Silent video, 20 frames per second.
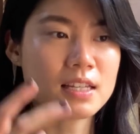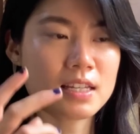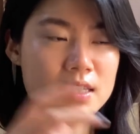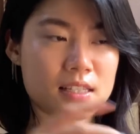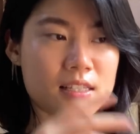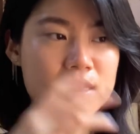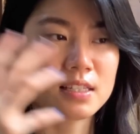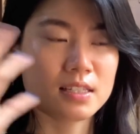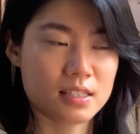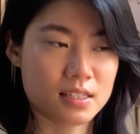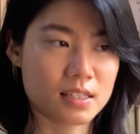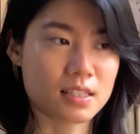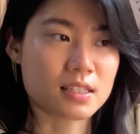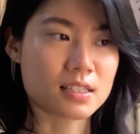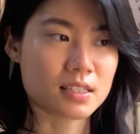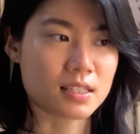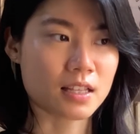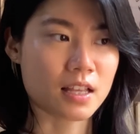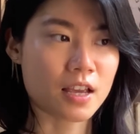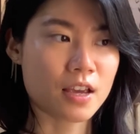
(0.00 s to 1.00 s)
is the
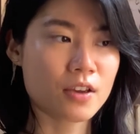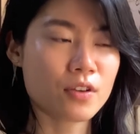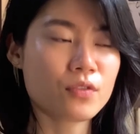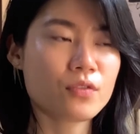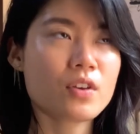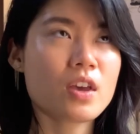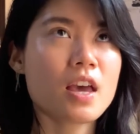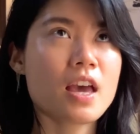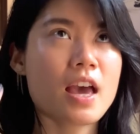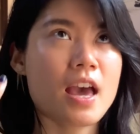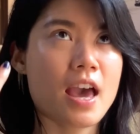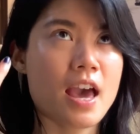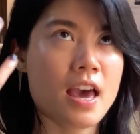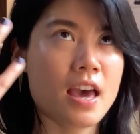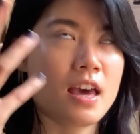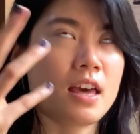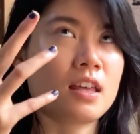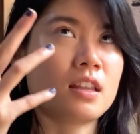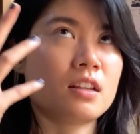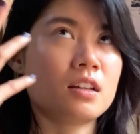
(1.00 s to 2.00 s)
slave,
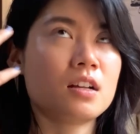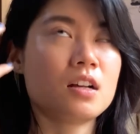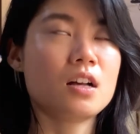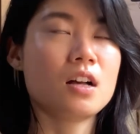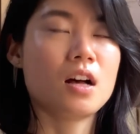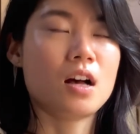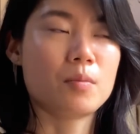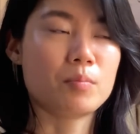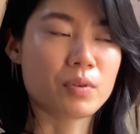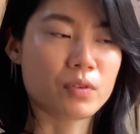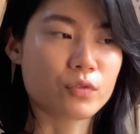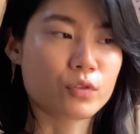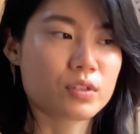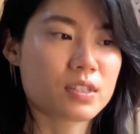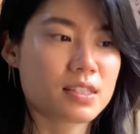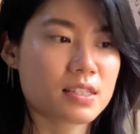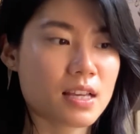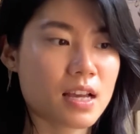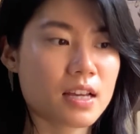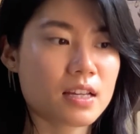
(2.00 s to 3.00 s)
and
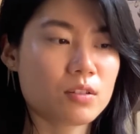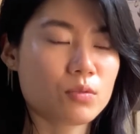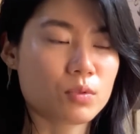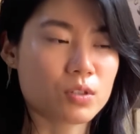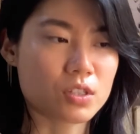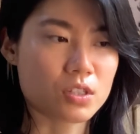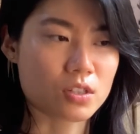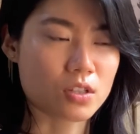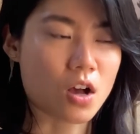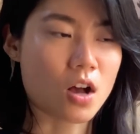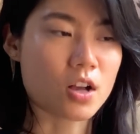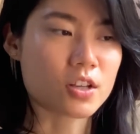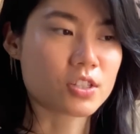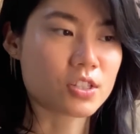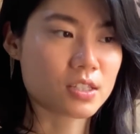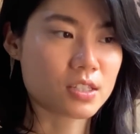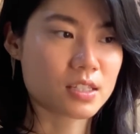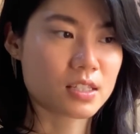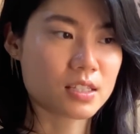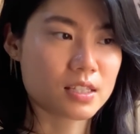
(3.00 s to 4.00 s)
Bewusstsein, which is
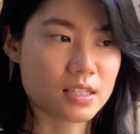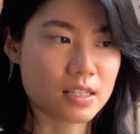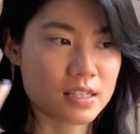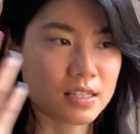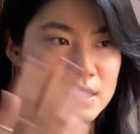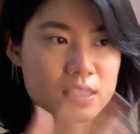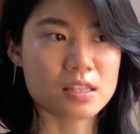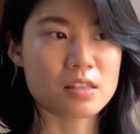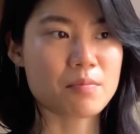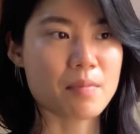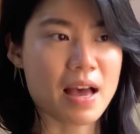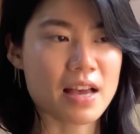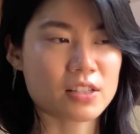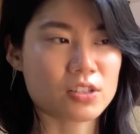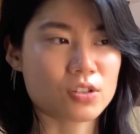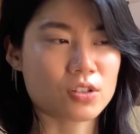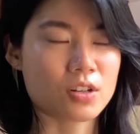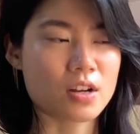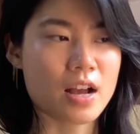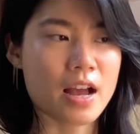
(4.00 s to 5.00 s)
consciousness, is the
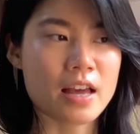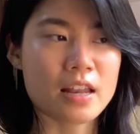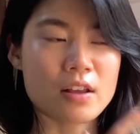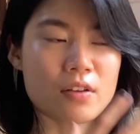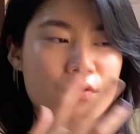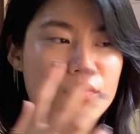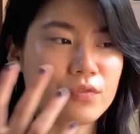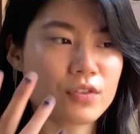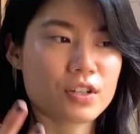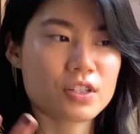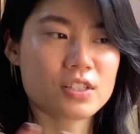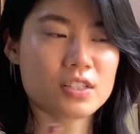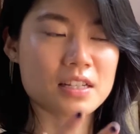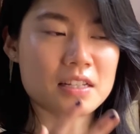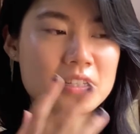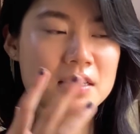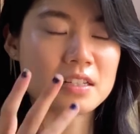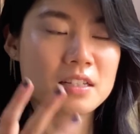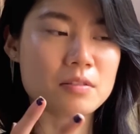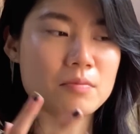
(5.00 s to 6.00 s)
master. And at first
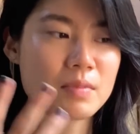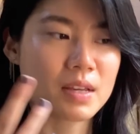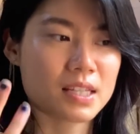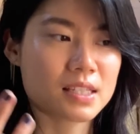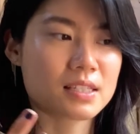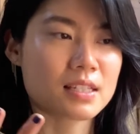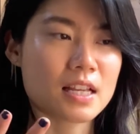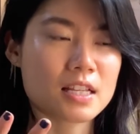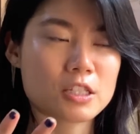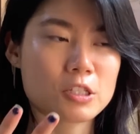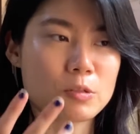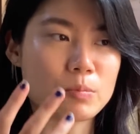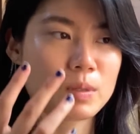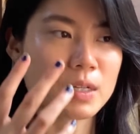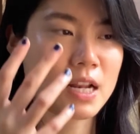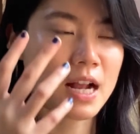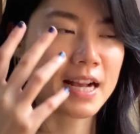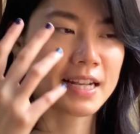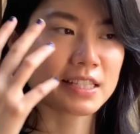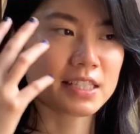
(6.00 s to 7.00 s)
it didn't make sense,
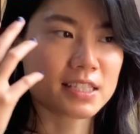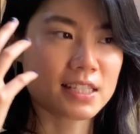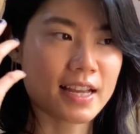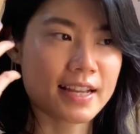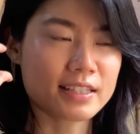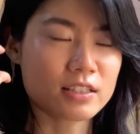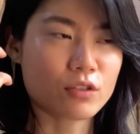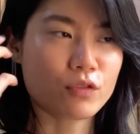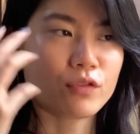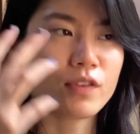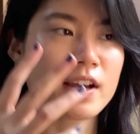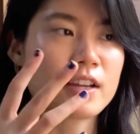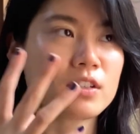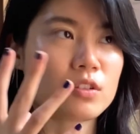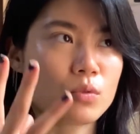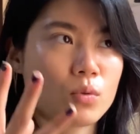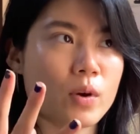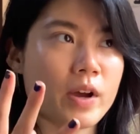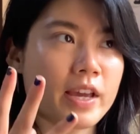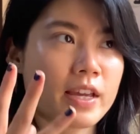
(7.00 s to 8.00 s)
but I just had to find a
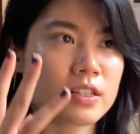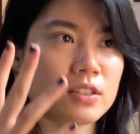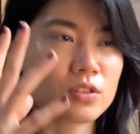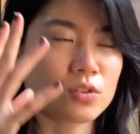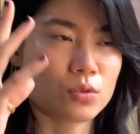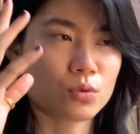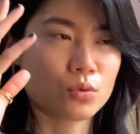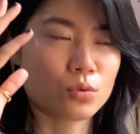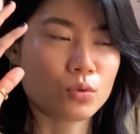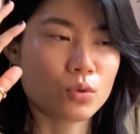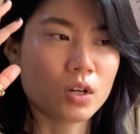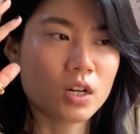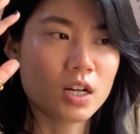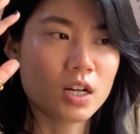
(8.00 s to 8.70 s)
way to